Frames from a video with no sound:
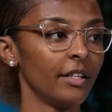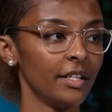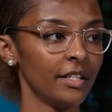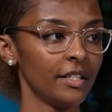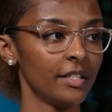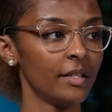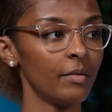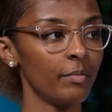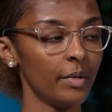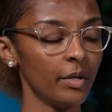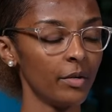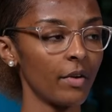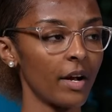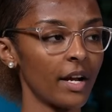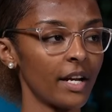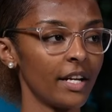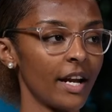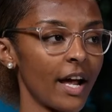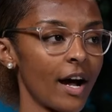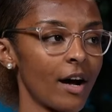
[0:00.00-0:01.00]
it needs to be
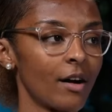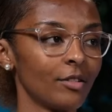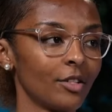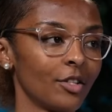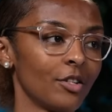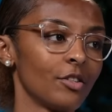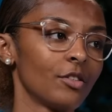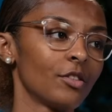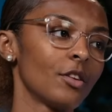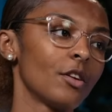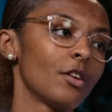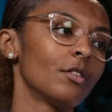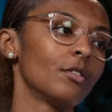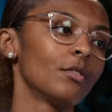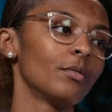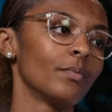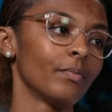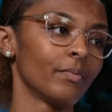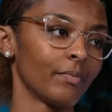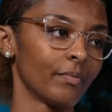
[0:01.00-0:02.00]
rented out just
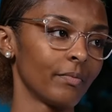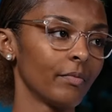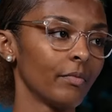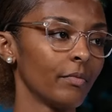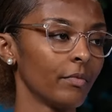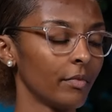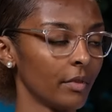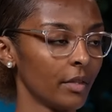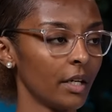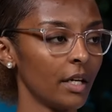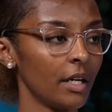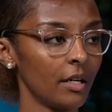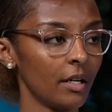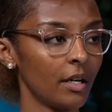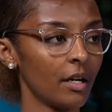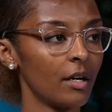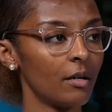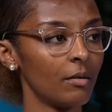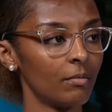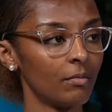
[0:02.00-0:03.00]
so the
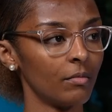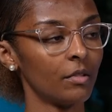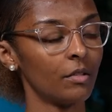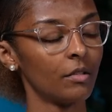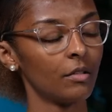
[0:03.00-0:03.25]
income.